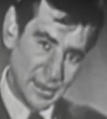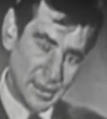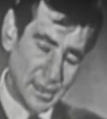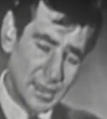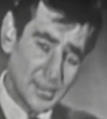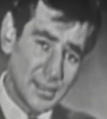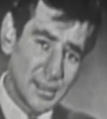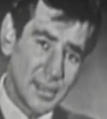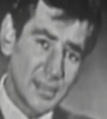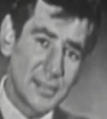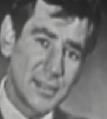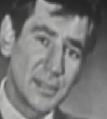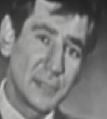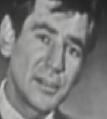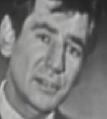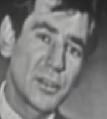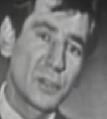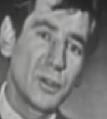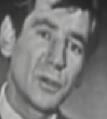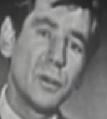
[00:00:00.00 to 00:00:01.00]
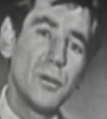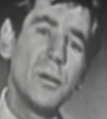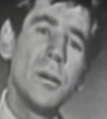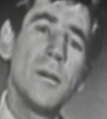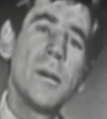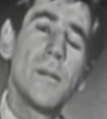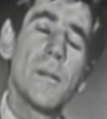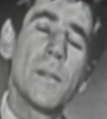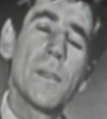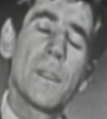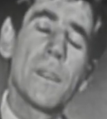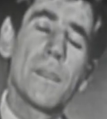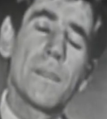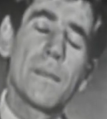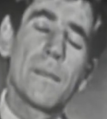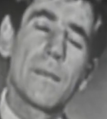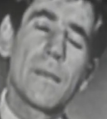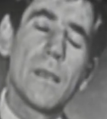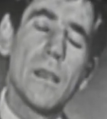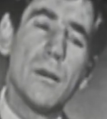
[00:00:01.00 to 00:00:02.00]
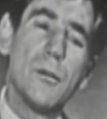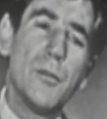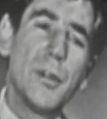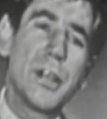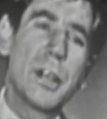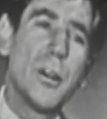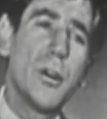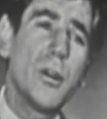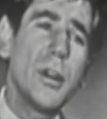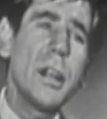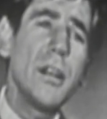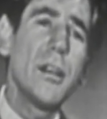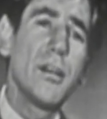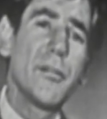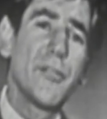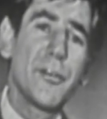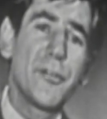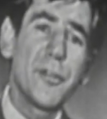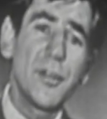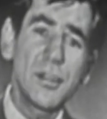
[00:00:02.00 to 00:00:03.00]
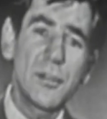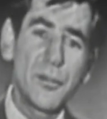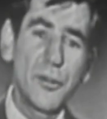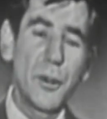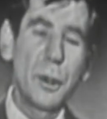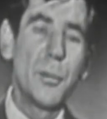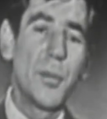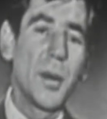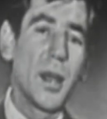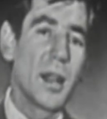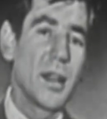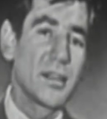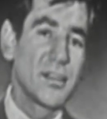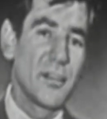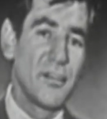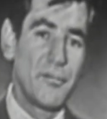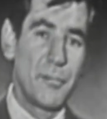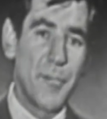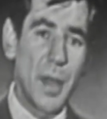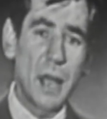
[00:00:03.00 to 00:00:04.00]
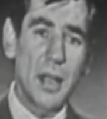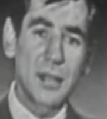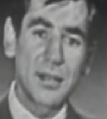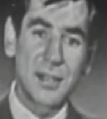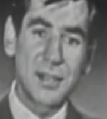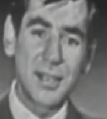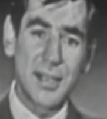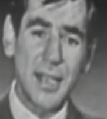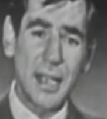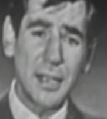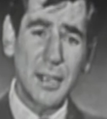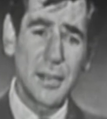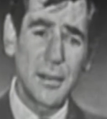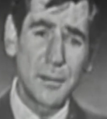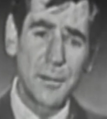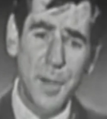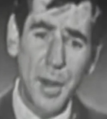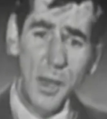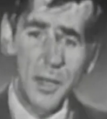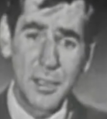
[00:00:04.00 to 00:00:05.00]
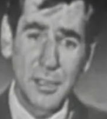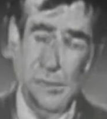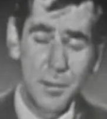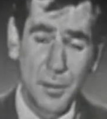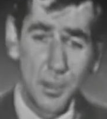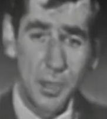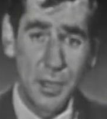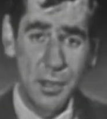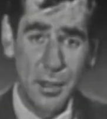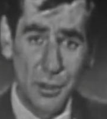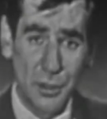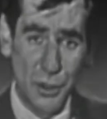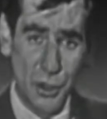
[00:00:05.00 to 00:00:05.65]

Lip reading: let's listen to a recording of the first few bars of Bach's Second Brandenburg